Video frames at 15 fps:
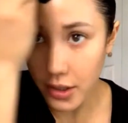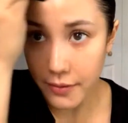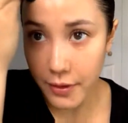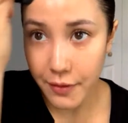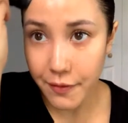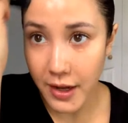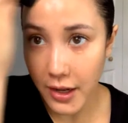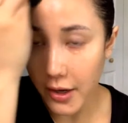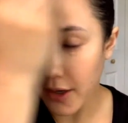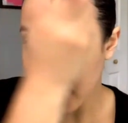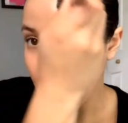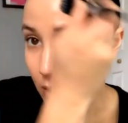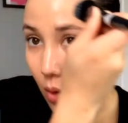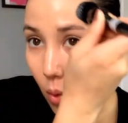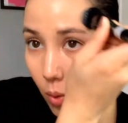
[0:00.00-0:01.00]
of your fingers
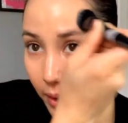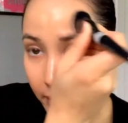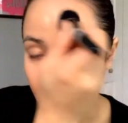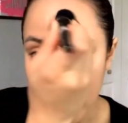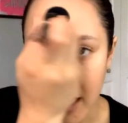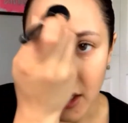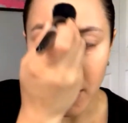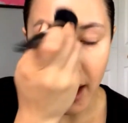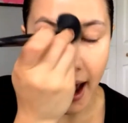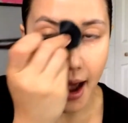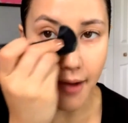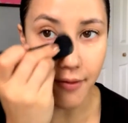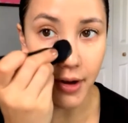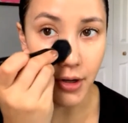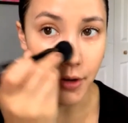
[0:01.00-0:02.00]
and the oils that you
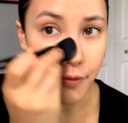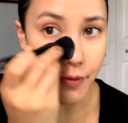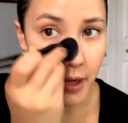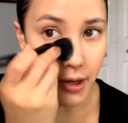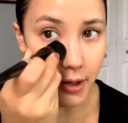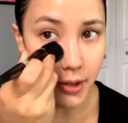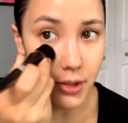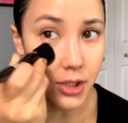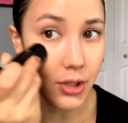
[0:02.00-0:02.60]
have on your fingers,